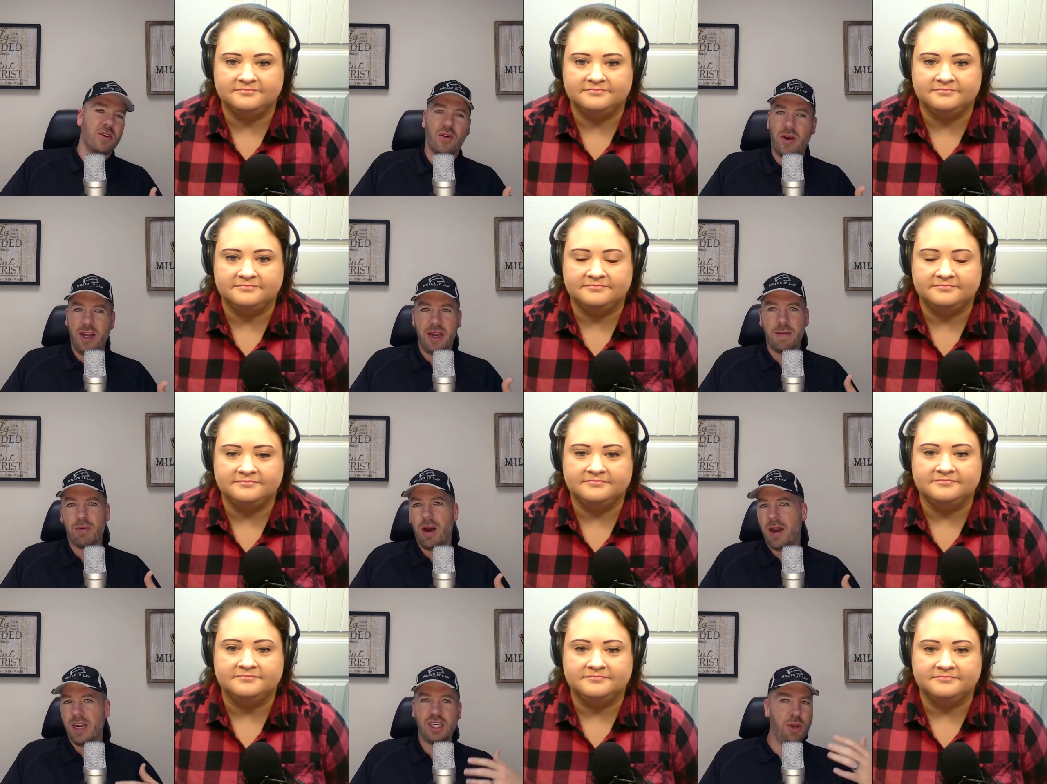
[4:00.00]
Speaker 1: I'm also
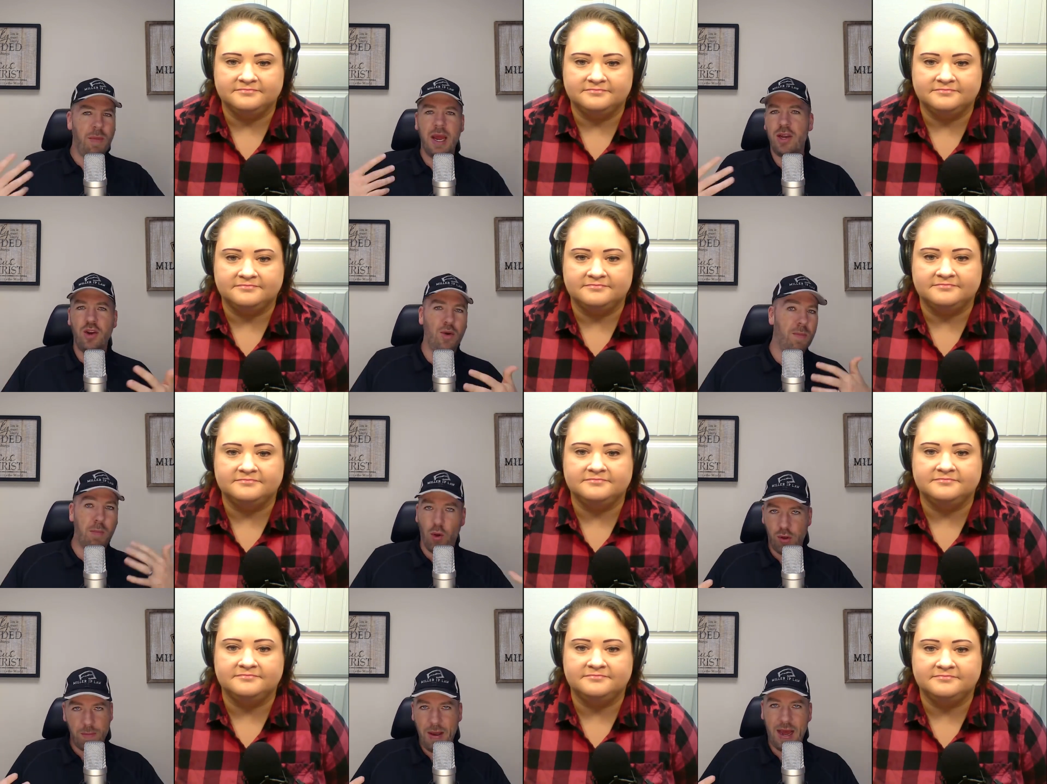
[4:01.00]
creating a product. You may
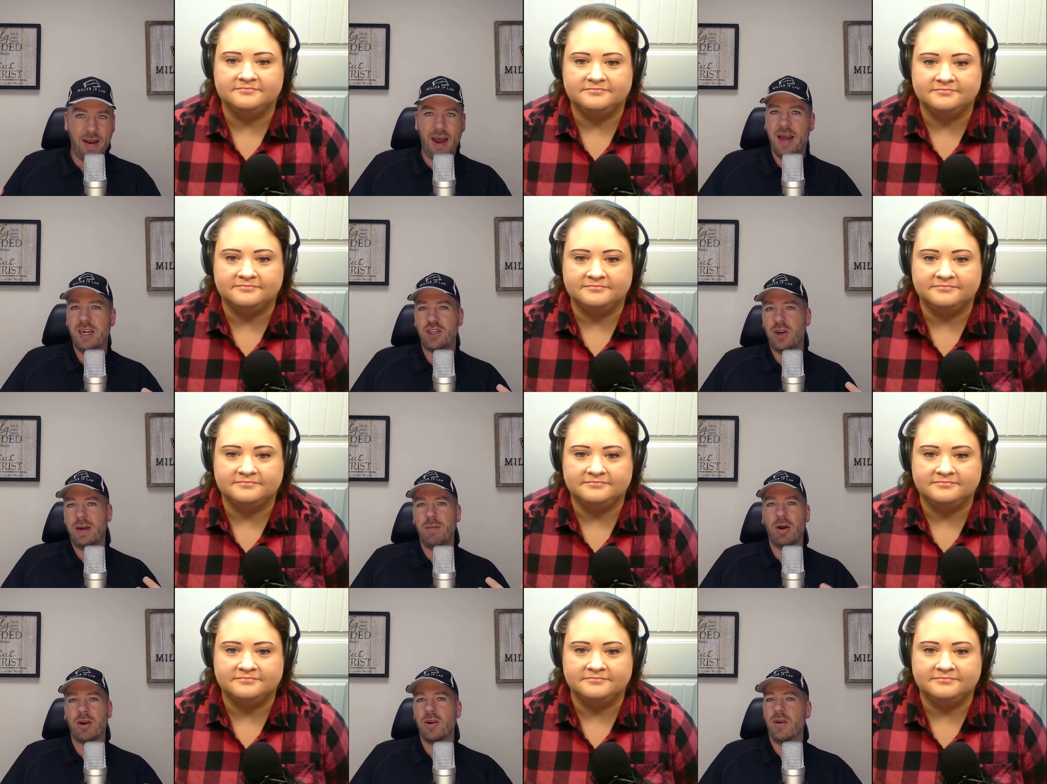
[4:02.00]
do both a patent and a
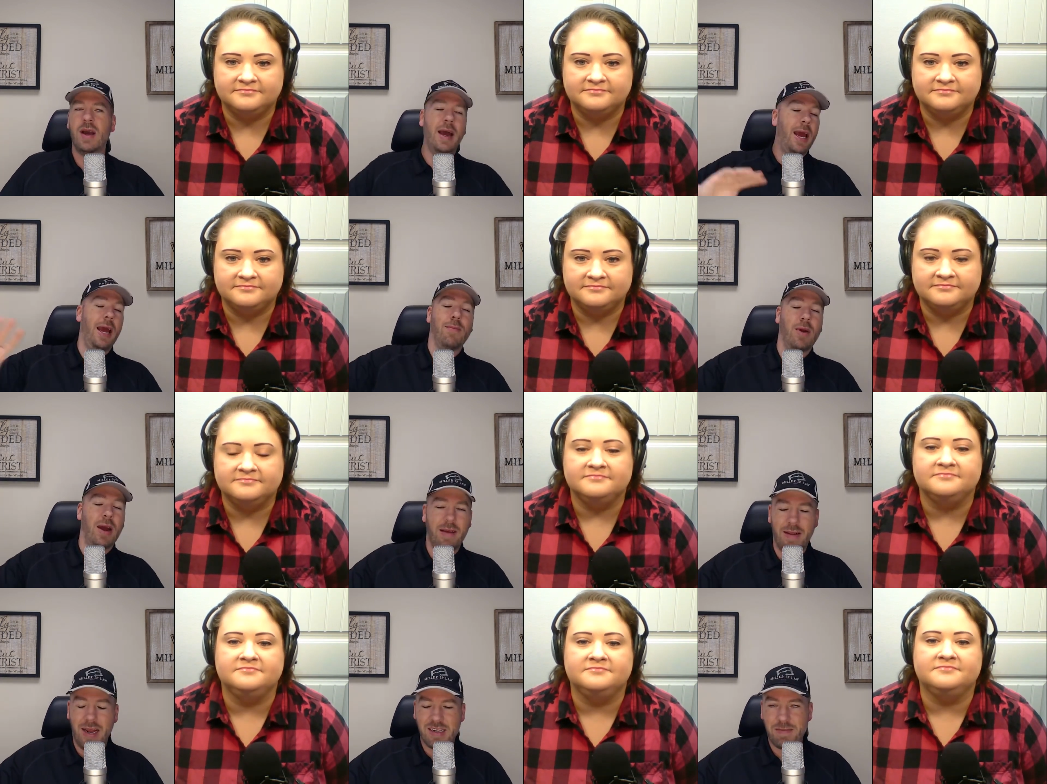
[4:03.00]
trademark
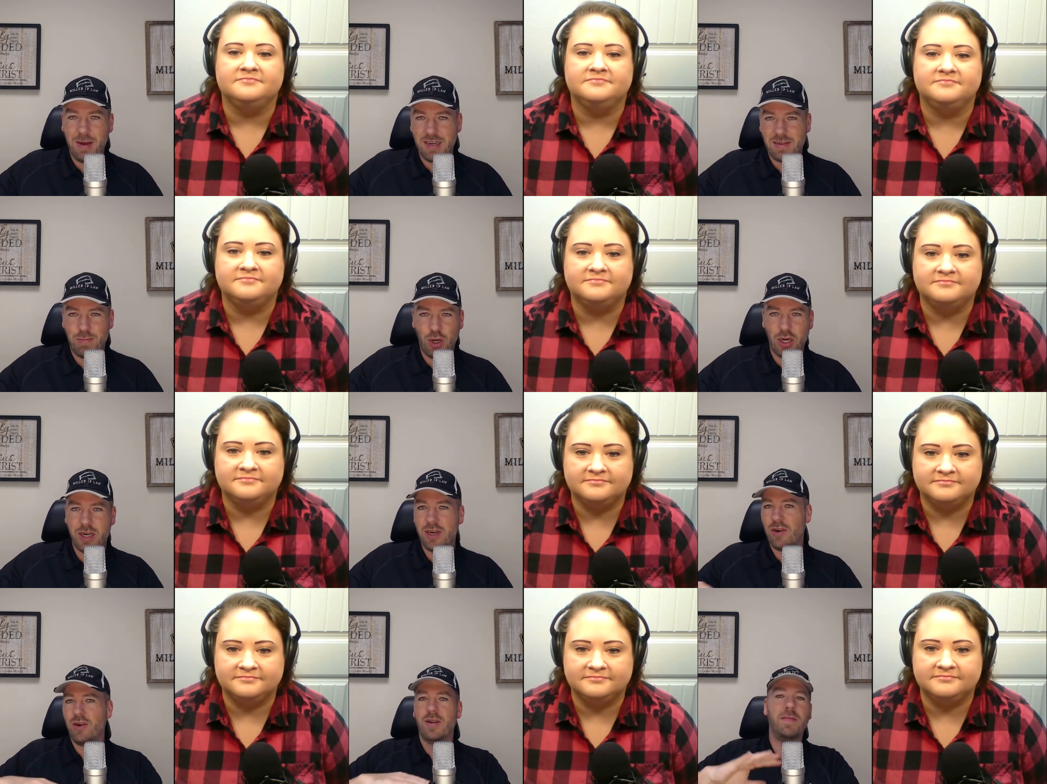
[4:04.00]
and writing the next best
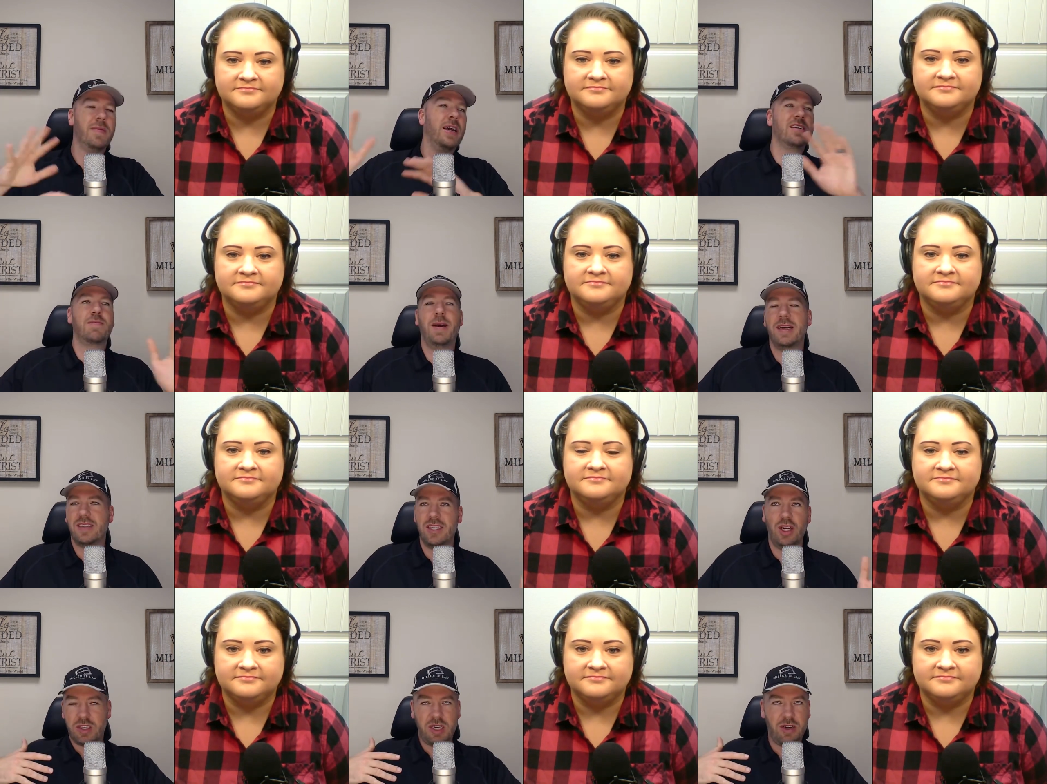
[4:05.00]
book or next
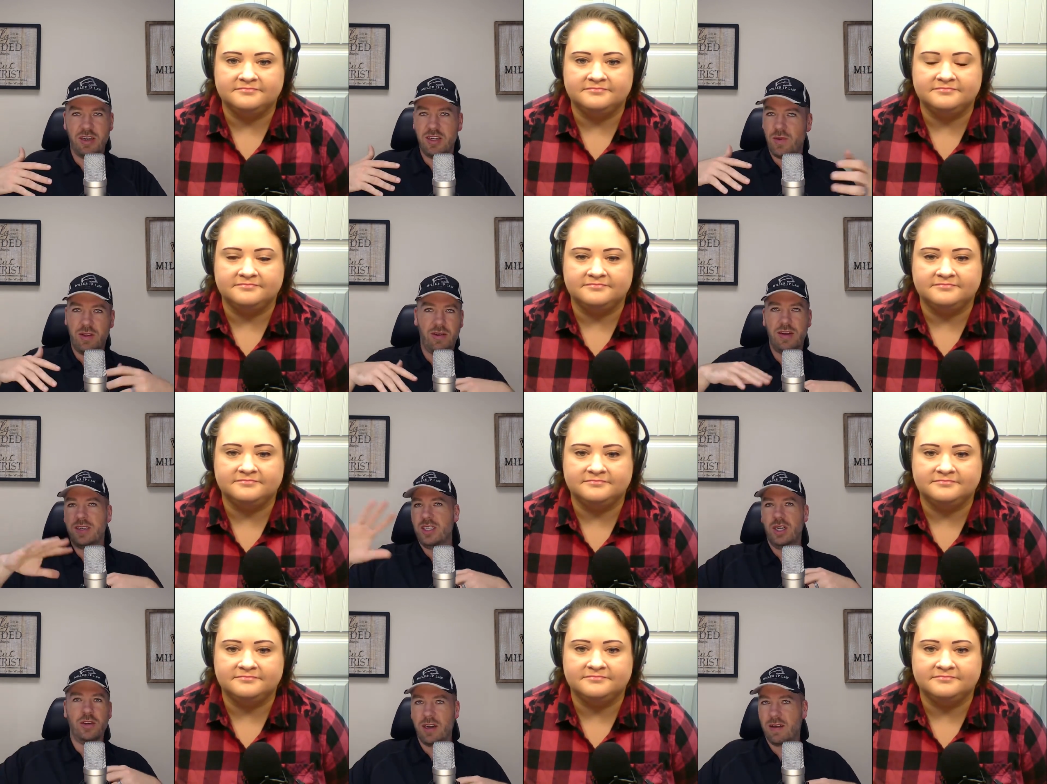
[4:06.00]
best book series,
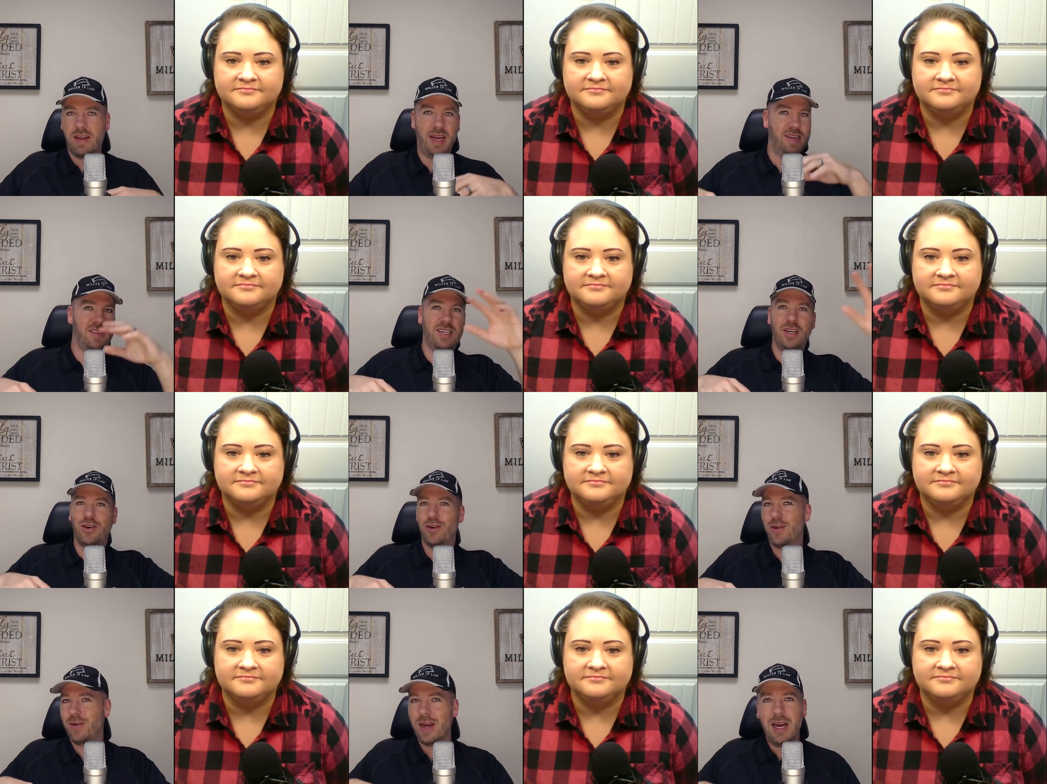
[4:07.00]
whether it's John
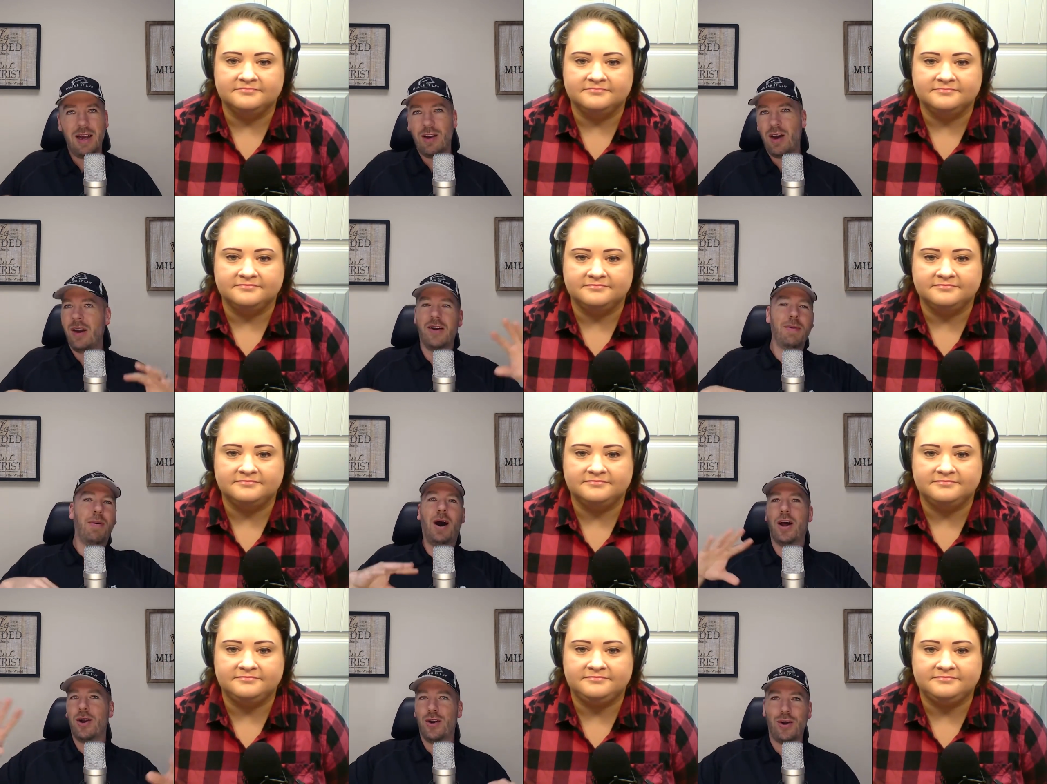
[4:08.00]
Clancy or
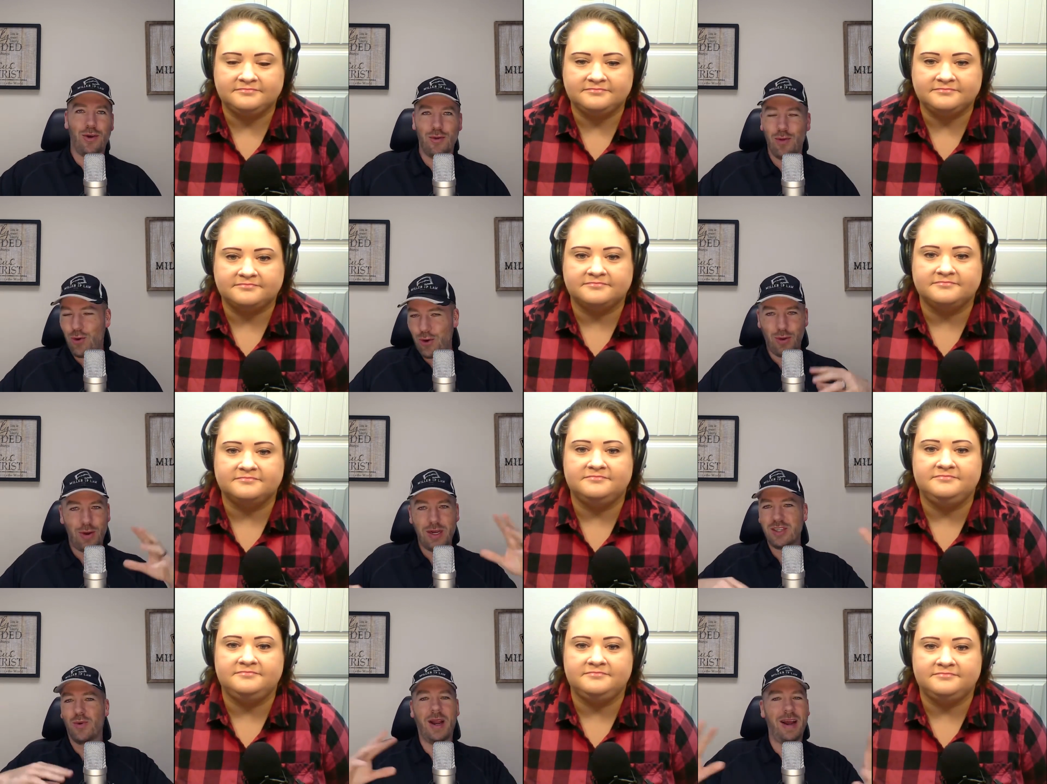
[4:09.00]
Harry Potter or Lord
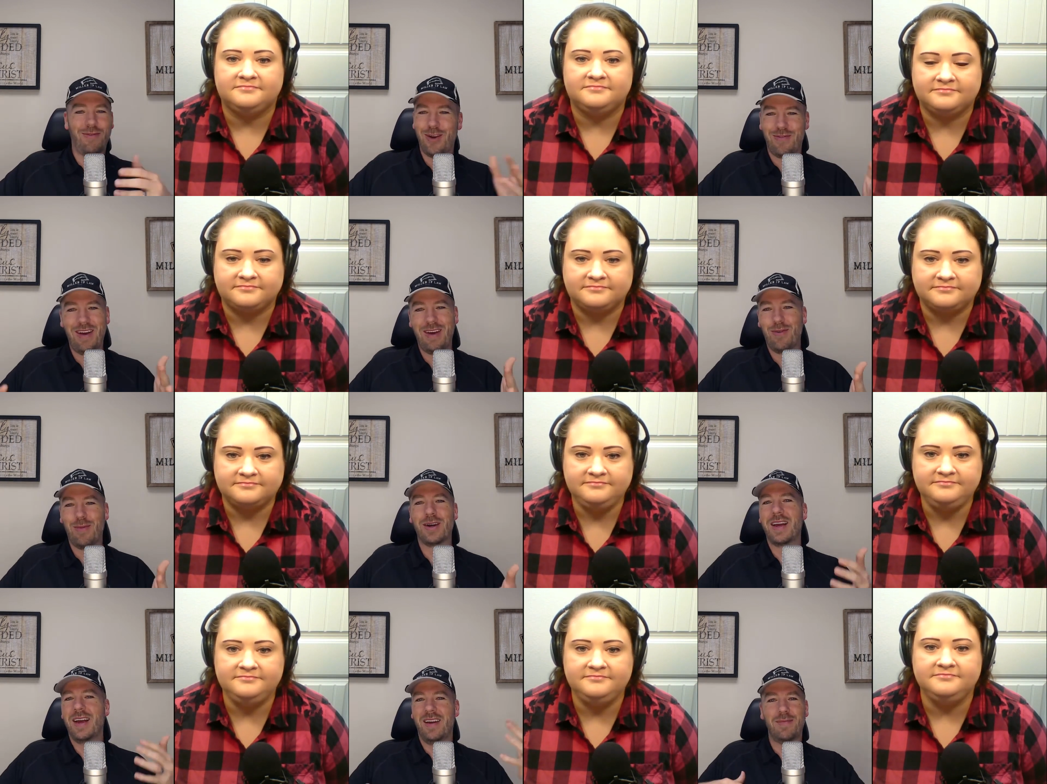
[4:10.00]
of the Rings or whatever your
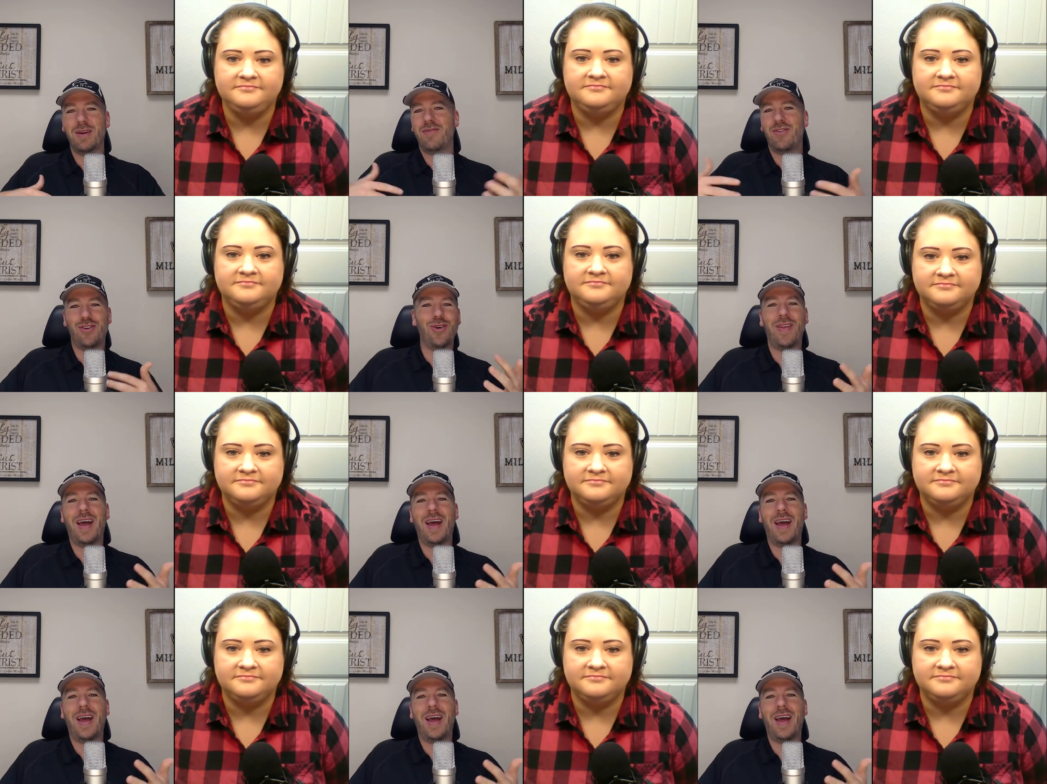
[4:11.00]
favorite book is. But if you're